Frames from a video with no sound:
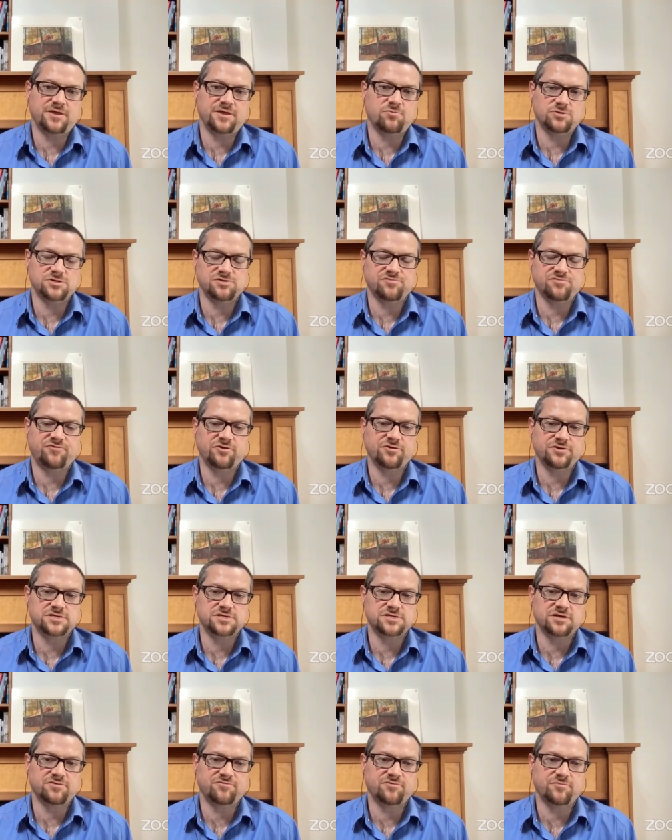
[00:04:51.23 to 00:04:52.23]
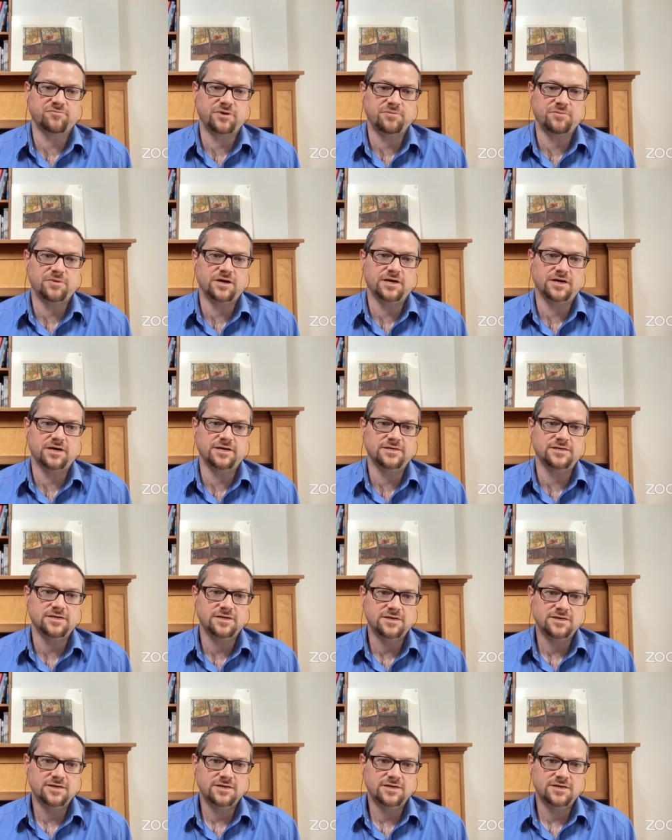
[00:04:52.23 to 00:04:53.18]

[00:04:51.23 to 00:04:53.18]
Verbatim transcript: That was the furthest thing from my mind.